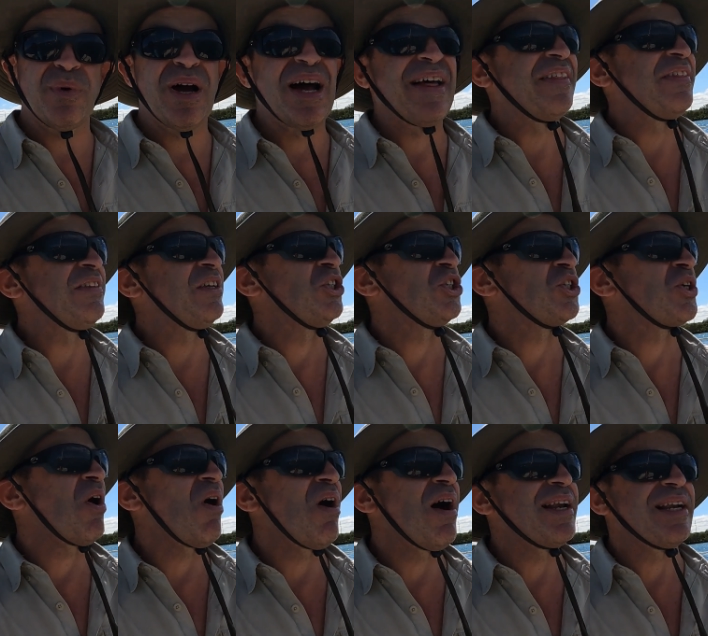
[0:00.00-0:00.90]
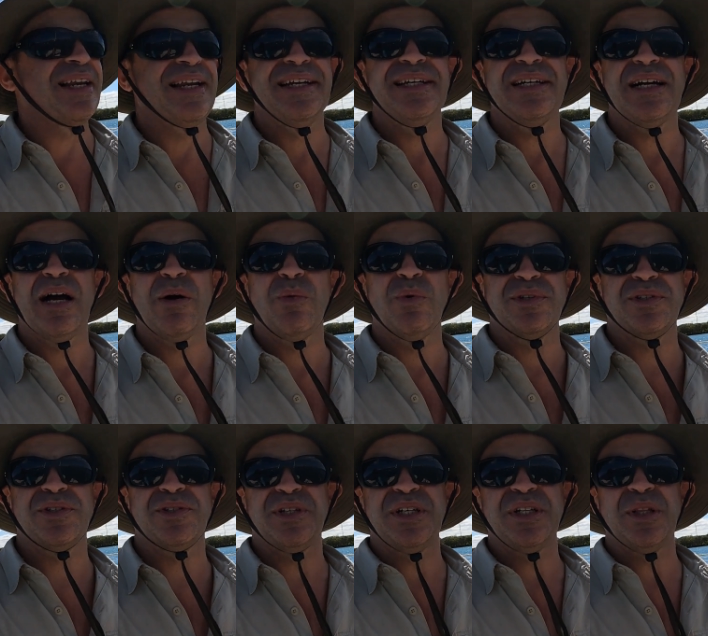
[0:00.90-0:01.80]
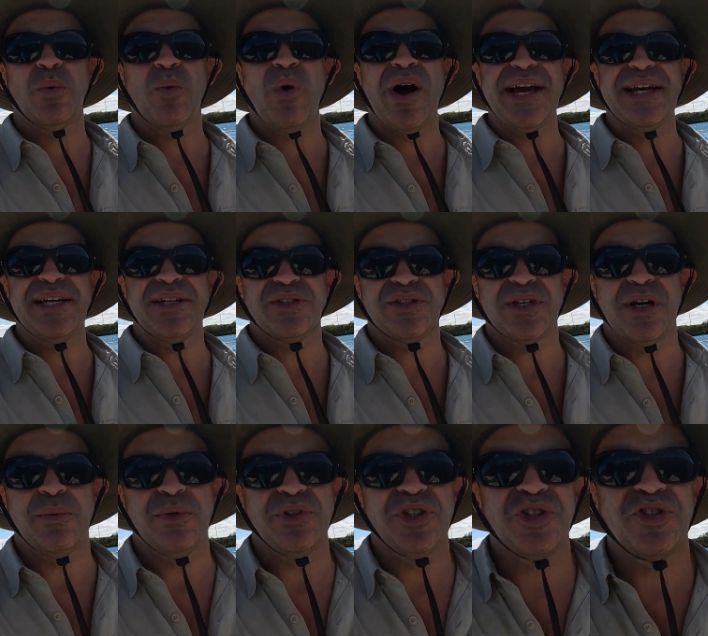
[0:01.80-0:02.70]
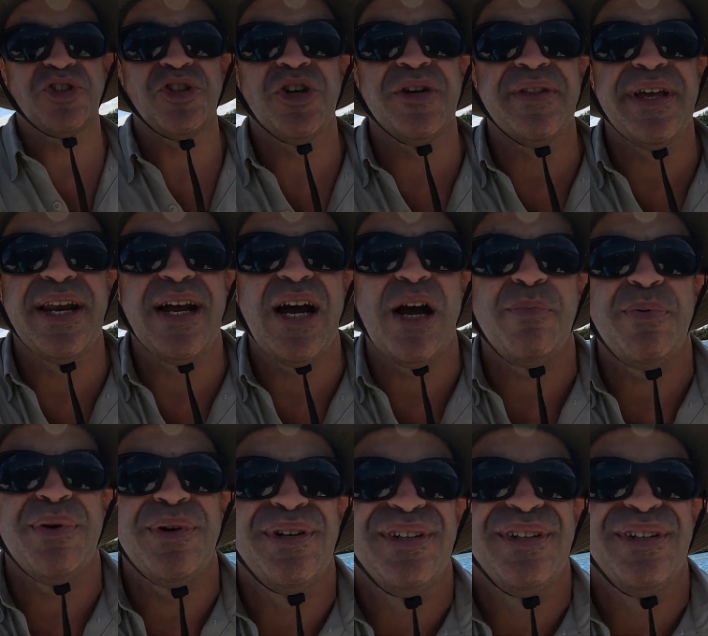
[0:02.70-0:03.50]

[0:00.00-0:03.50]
rather than just idling, I want to see the wake, so we'll just turn that up.